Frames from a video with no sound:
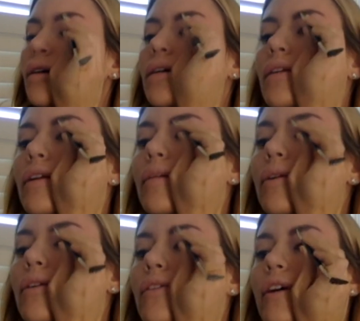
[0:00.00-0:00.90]
And then I'm
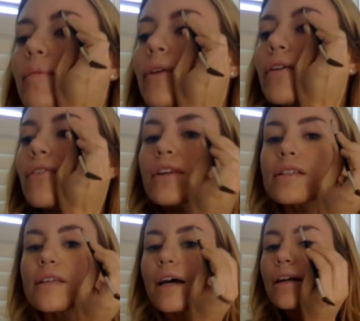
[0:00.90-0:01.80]
going to do the same thing for
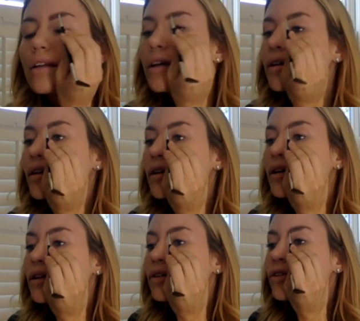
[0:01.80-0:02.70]
this side, like
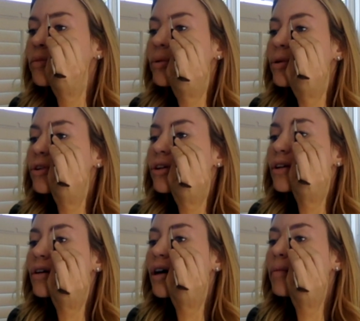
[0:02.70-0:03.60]
just
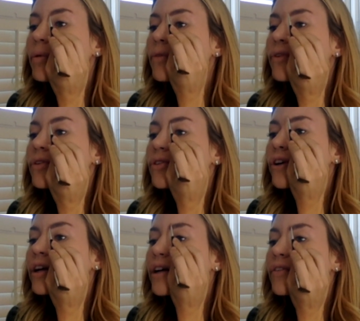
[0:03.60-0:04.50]
pushing a few
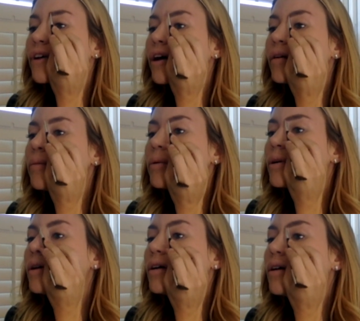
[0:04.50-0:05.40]
stray hairs up.
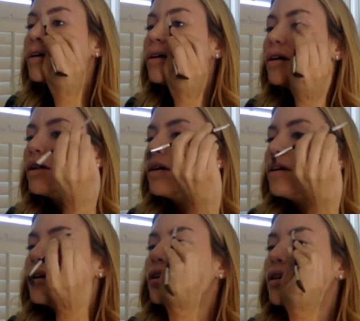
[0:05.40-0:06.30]

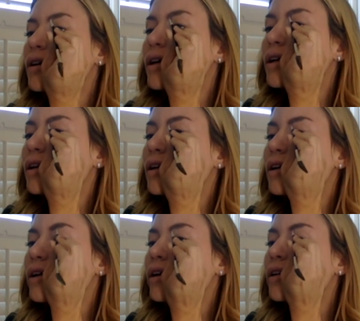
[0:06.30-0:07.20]
Kind of look
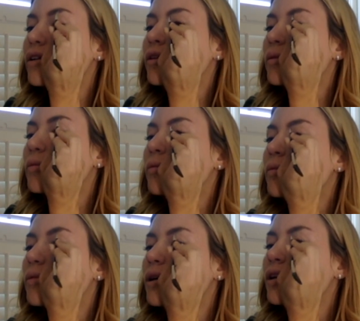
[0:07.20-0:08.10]
like a little
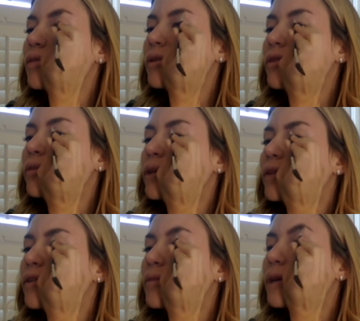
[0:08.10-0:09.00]
bit of a
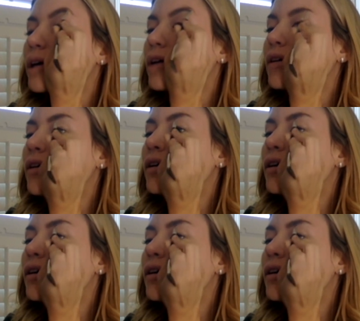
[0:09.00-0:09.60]
messy brow.